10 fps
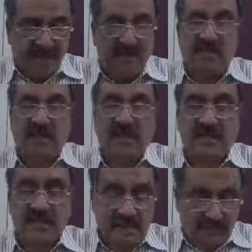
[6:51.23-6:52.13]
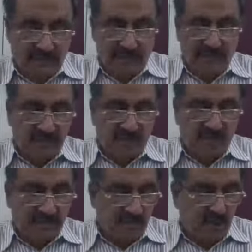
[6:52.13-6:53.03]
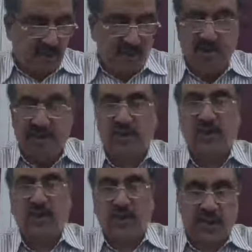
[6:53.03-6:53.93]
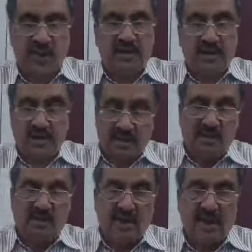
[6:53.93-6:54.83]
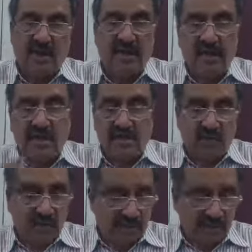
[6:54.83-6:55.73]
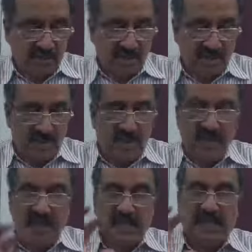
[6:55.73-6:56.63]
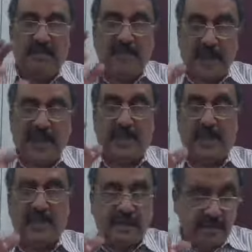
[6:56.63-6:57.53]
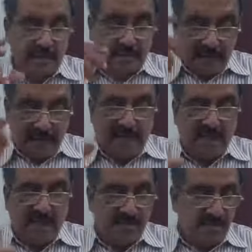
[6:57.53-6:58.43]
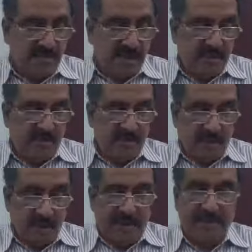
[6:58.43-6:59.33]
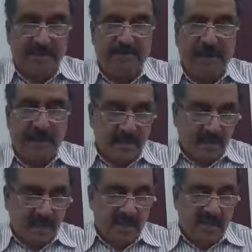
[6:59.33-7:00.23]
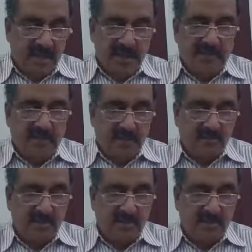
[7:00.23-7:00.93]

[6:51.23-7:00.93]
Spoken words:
case any auditor has refused to take up the audit due to Corona-19 or due to some other reason, the bank may take up the matter with RBI and allot the audit